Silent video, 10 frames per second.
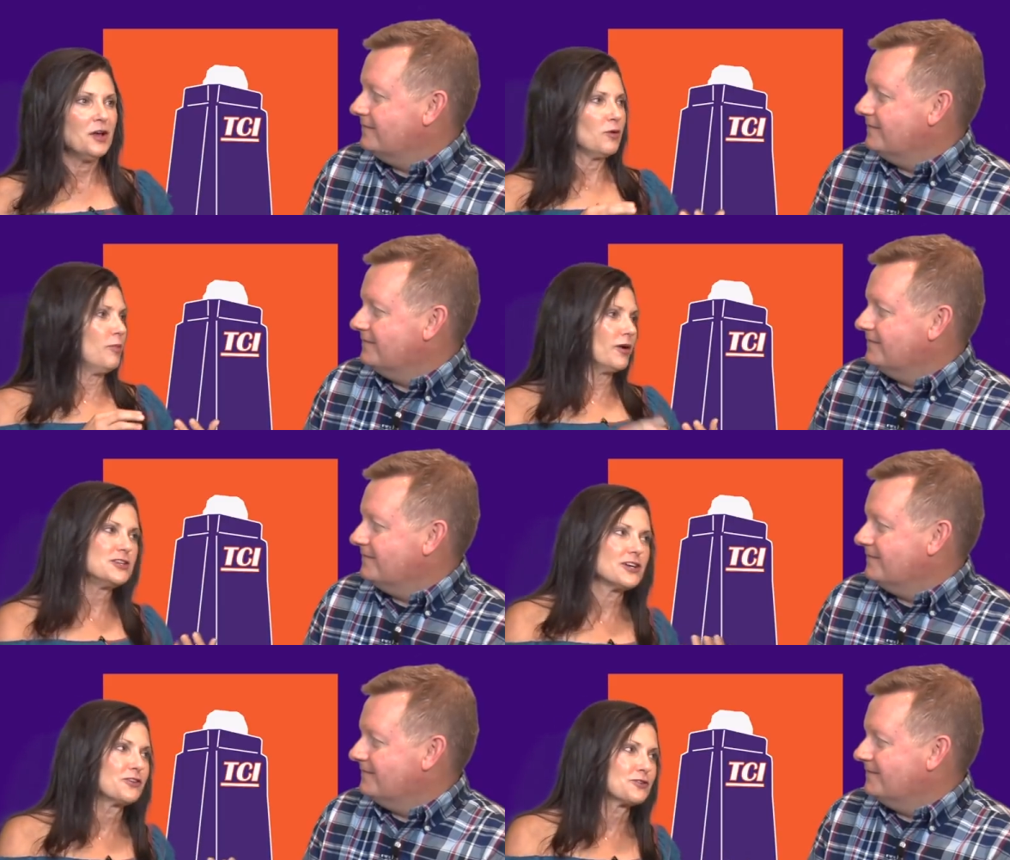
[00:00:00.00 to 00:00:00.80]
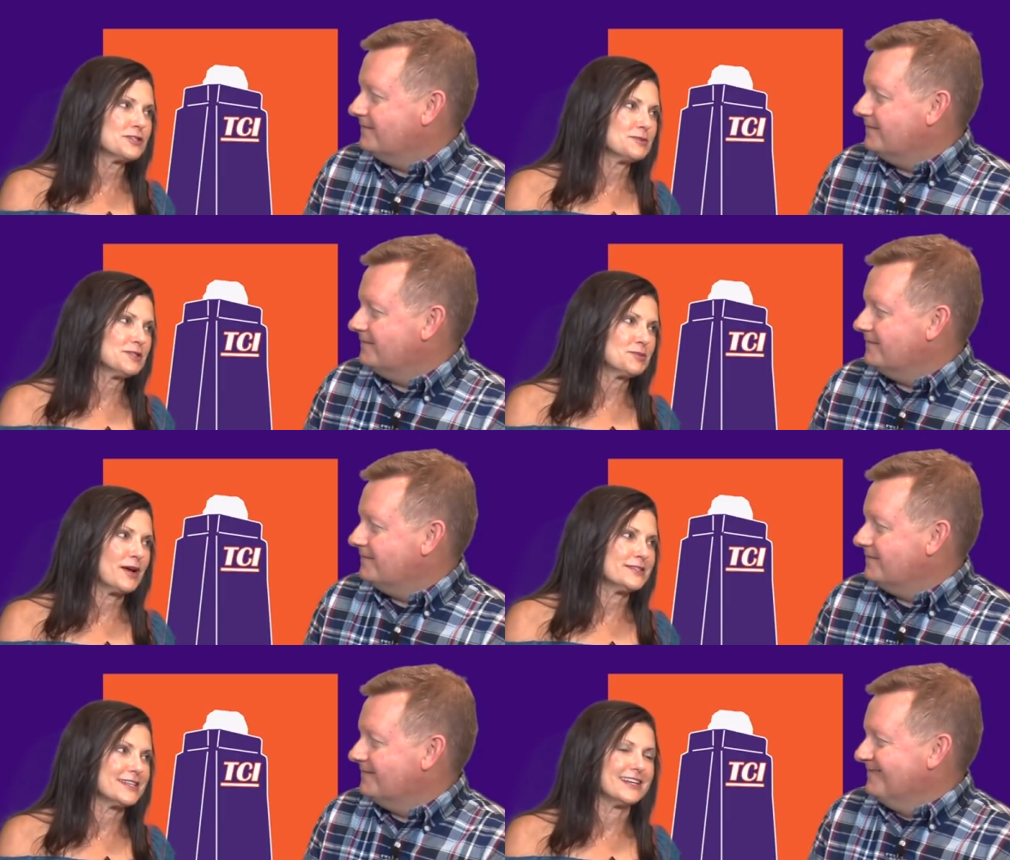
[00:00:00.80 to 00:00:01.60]
Speaker 1: we bought each other Christmas
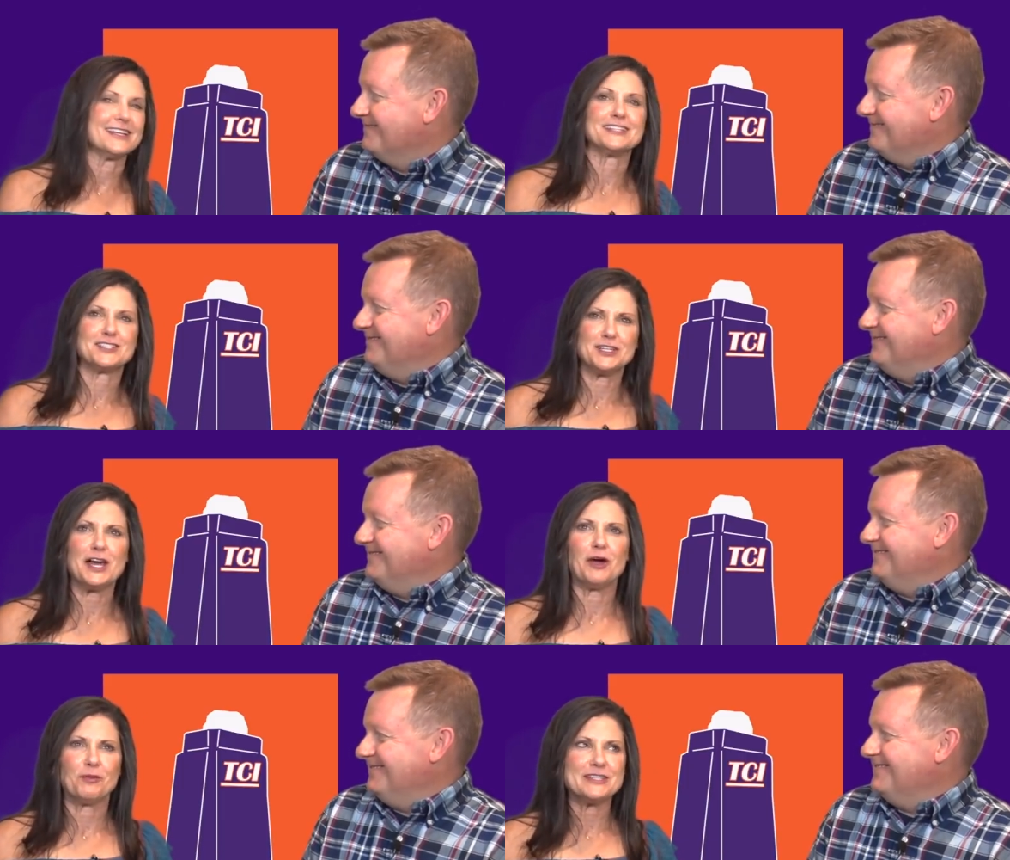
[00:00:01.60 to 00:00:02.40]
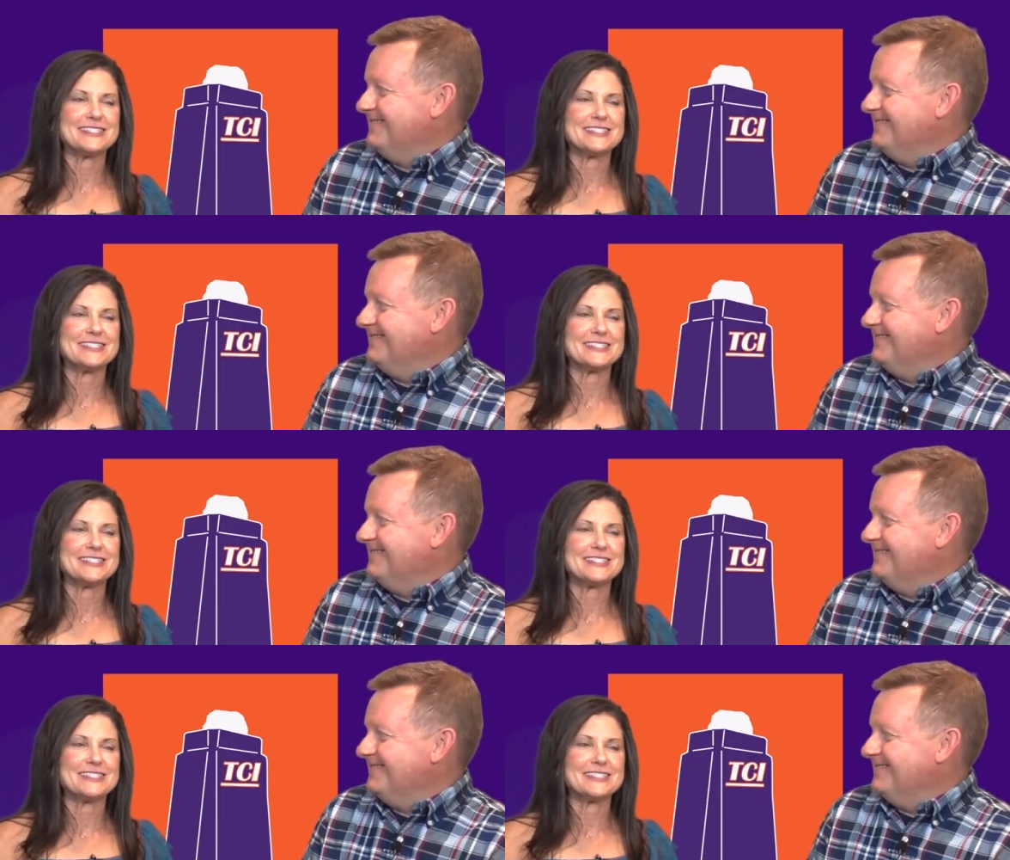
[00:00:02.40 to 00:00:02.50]
presents, you know, we